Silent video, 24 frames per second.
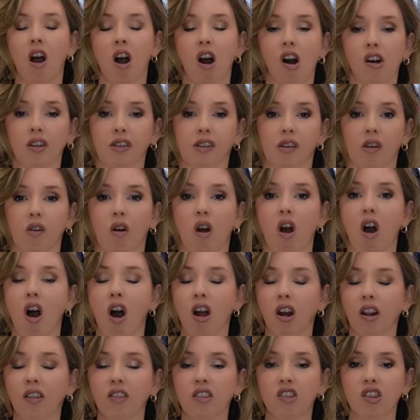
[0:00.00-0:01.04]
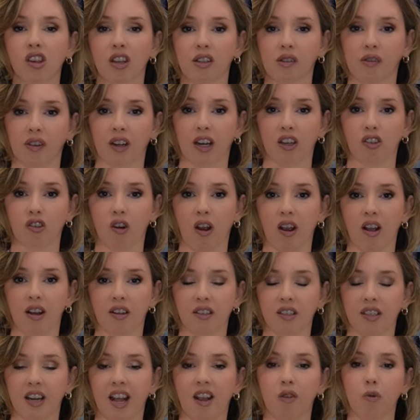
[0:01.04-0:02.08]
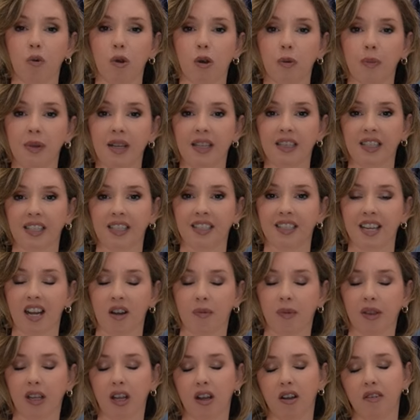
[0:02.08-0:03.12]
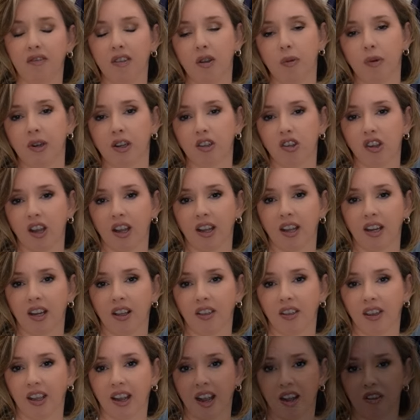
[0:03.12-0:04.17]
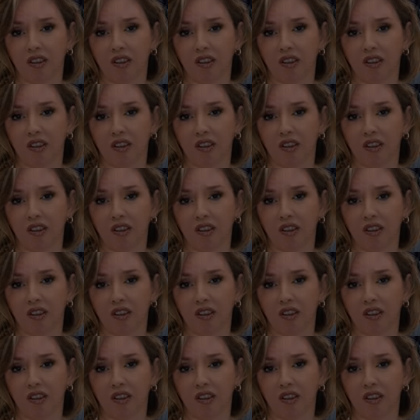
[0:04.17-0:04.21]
Also, all of the jeans that I try on today will be linked down below if you wanna check anything